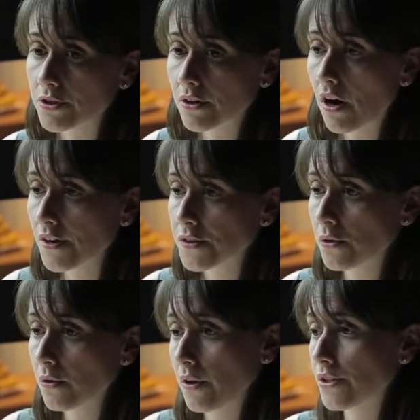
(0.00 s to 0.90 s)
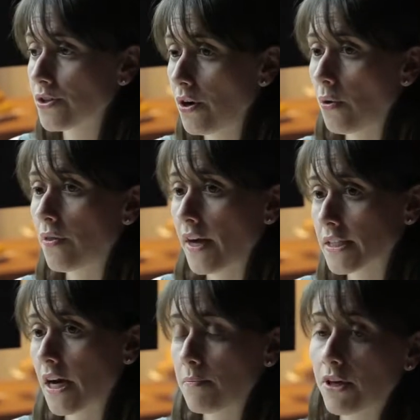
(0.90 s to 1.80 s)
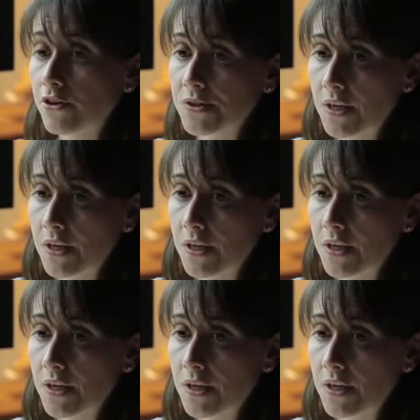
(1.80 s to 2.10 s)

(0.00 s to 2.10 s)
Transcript: You're also going to know in that time that you're